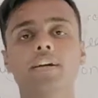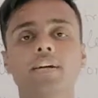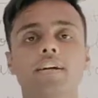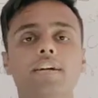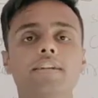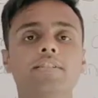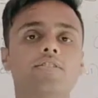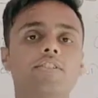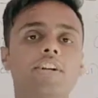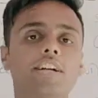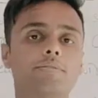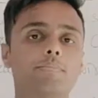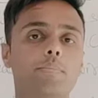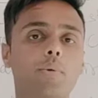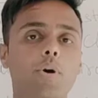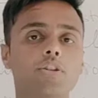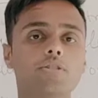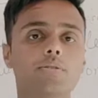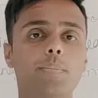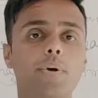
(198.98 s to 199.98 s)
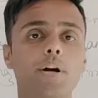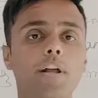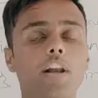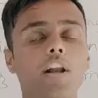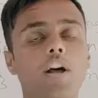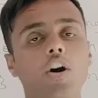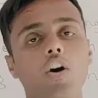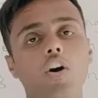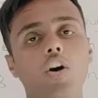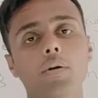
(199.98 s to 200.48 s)
is responsible
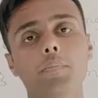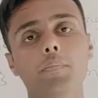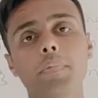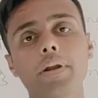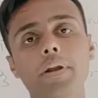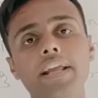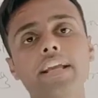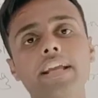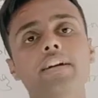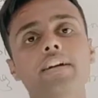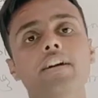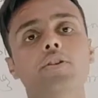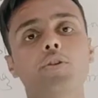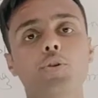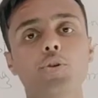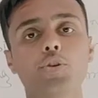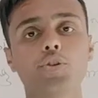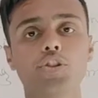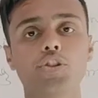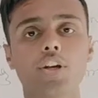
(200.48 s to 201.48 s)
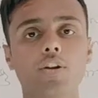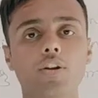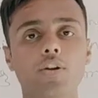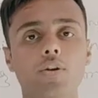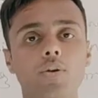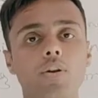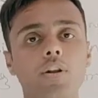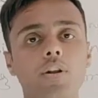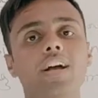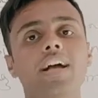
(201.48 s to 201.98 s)
or playing a crucial
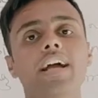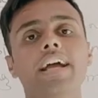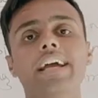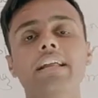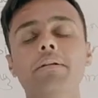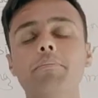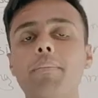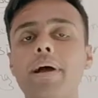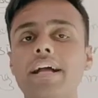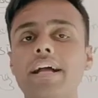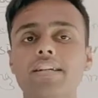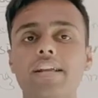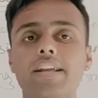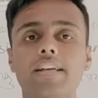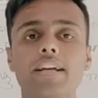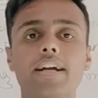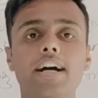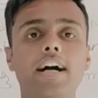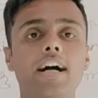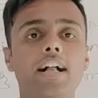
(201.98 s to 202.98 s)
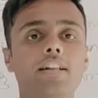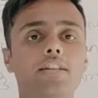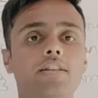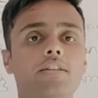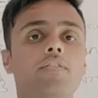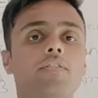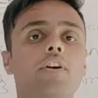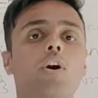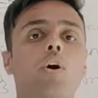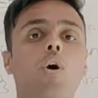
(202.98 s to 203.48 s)
role in maintaining
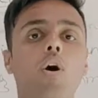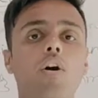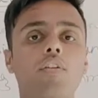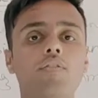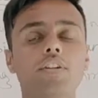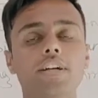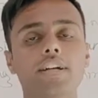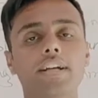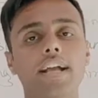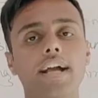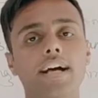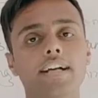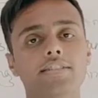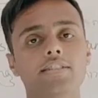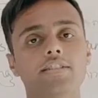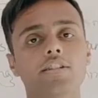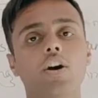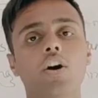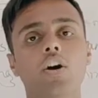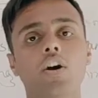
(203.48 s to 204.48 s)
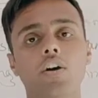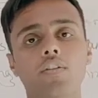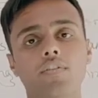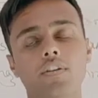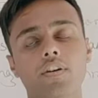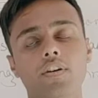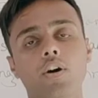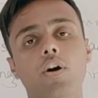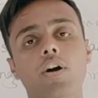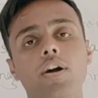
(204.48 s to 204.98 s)
health of the guest or
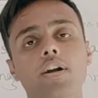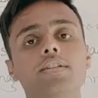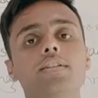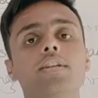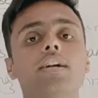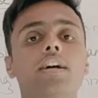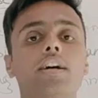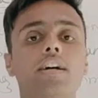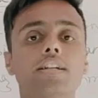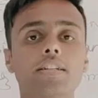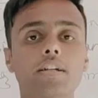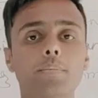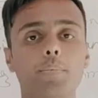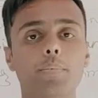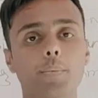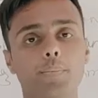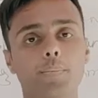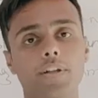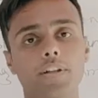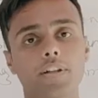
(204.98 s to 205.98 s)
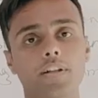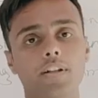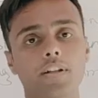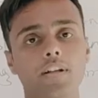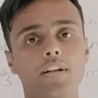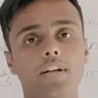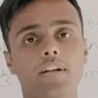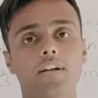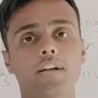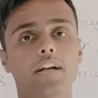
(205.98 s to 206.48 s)
the other people.
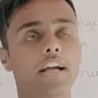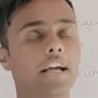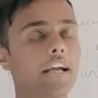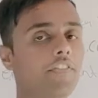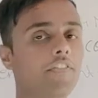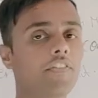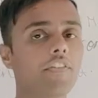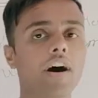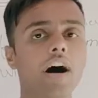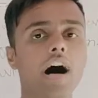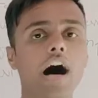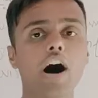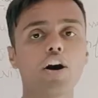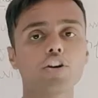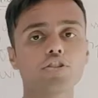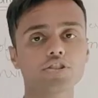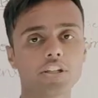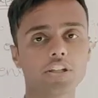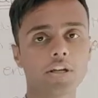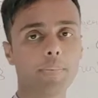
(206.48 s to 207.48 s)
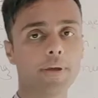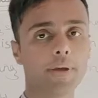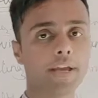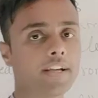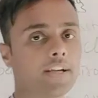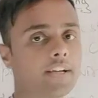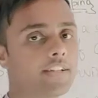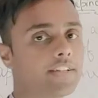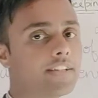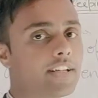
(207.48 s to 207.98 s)
If
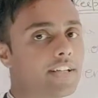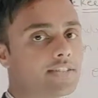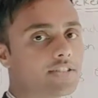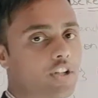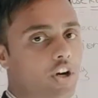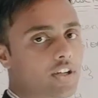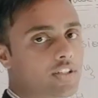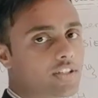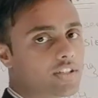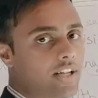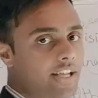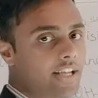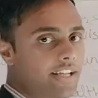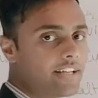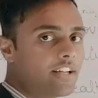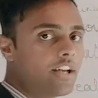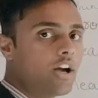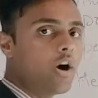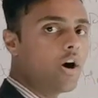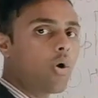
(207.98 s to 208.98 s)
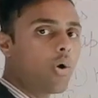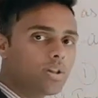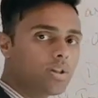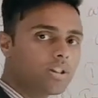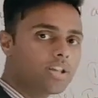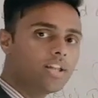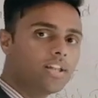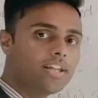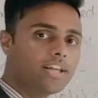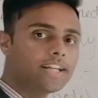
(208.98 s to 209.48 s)
housekeeping does not clean all
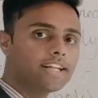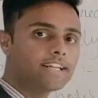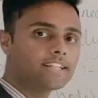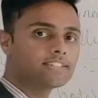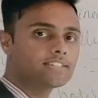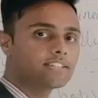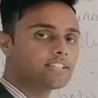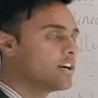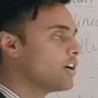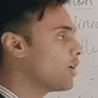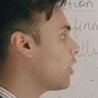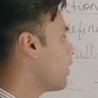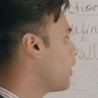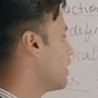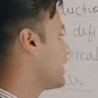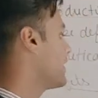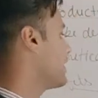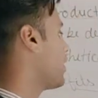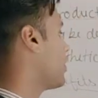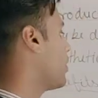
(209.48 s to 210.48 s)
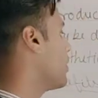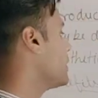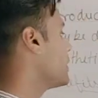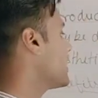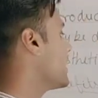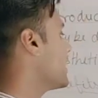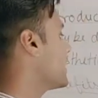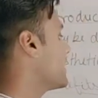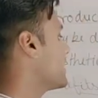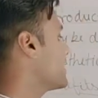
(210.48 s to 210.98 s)
the linens, all
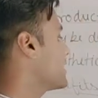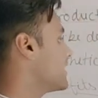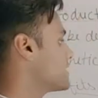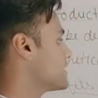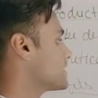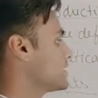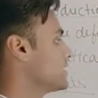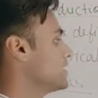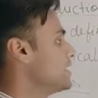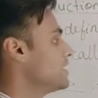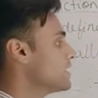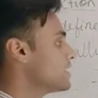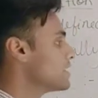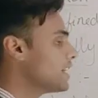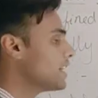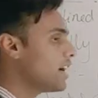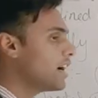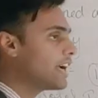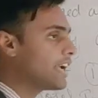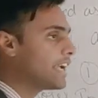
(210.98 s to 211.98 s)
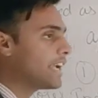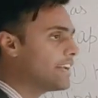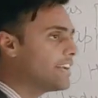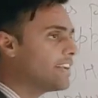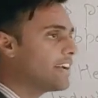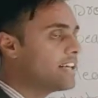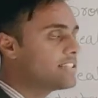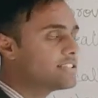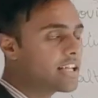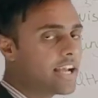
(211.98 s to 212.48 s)
the
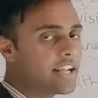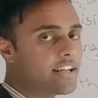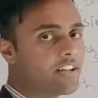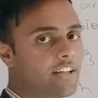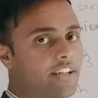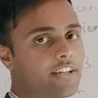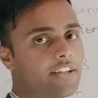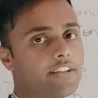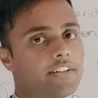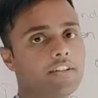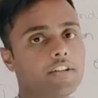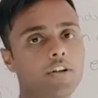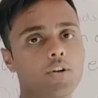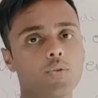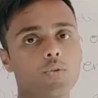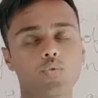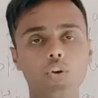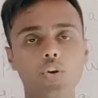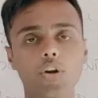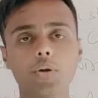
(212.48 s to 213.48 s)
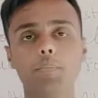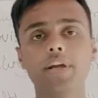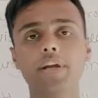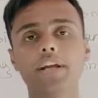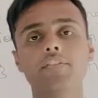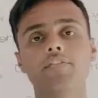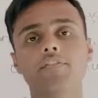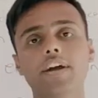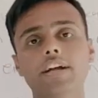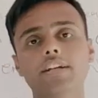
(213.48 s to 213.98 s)
areas and linen would
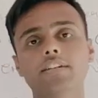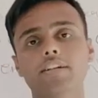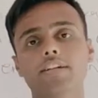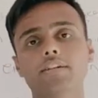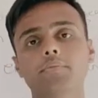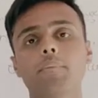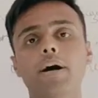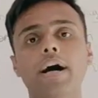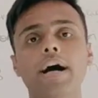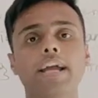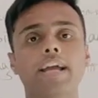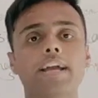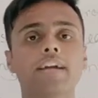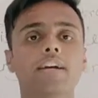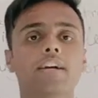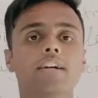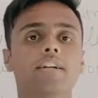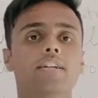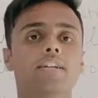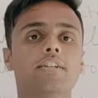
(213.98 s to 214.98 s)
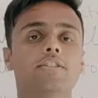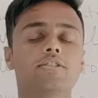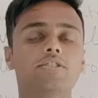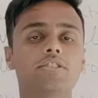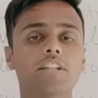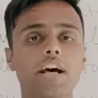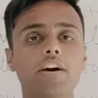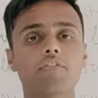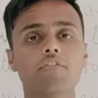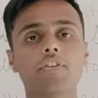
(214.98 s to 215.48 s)
be infected by
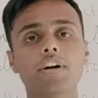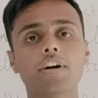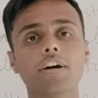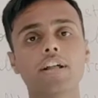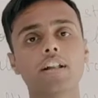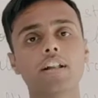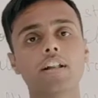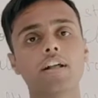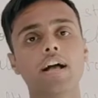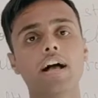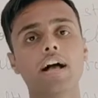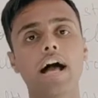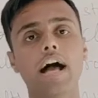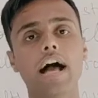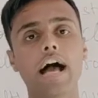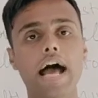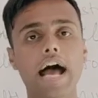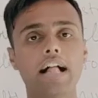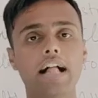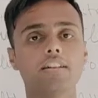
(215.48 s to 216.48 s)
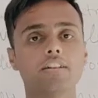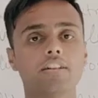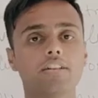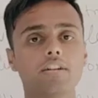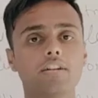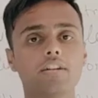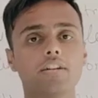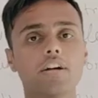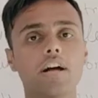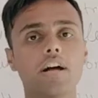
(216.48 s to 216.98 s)
several
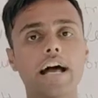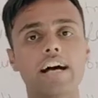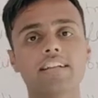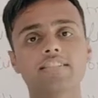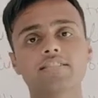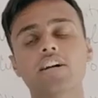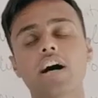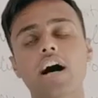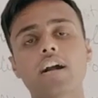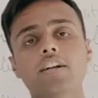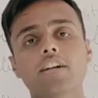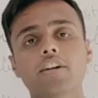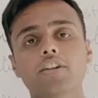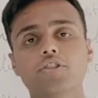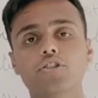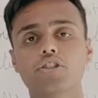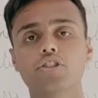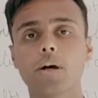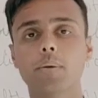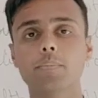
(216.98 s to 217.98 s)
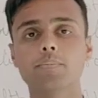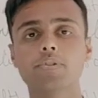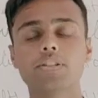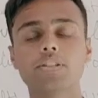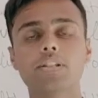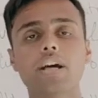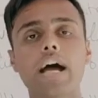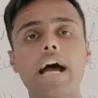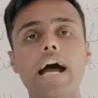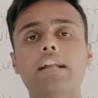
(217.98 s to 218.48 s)
health hazard germs
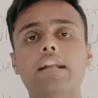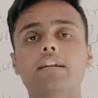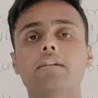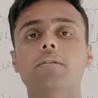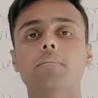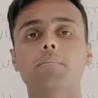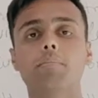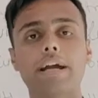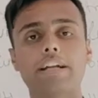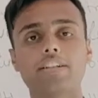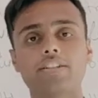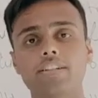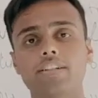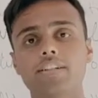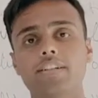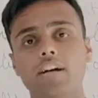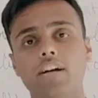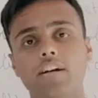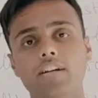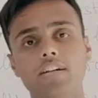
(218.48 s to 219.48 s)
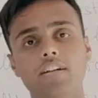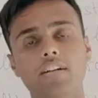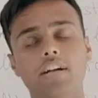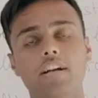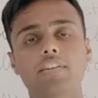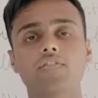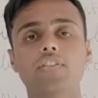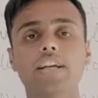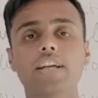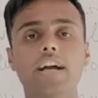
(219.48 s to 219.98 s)
and bacteria.
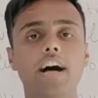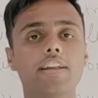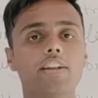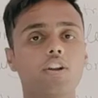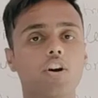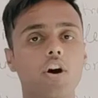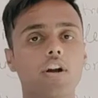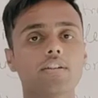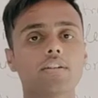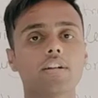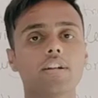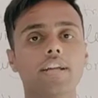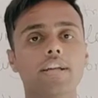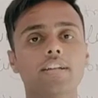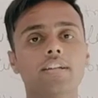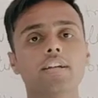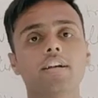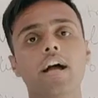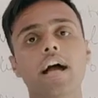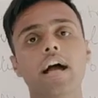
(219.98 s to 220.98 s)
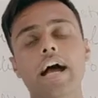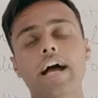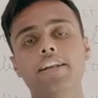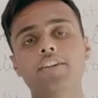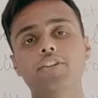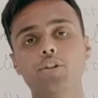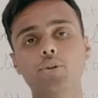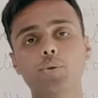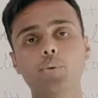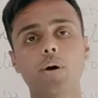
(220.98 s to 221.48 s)
If they are not clean
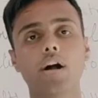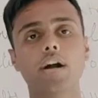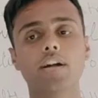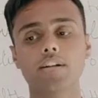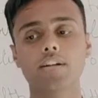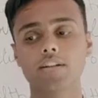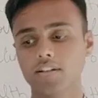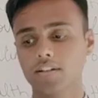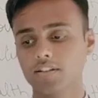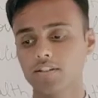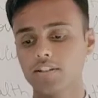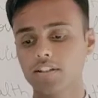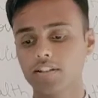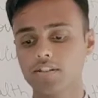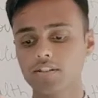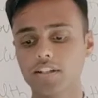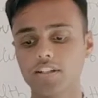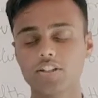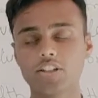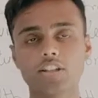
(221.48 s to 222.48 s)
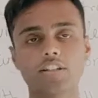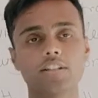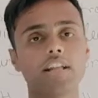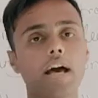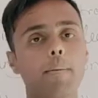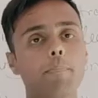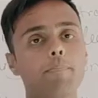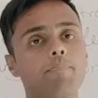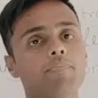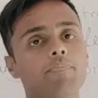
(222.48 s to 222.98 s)
and you are just touching
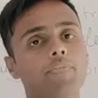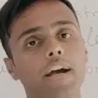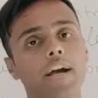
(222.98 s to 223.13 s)
them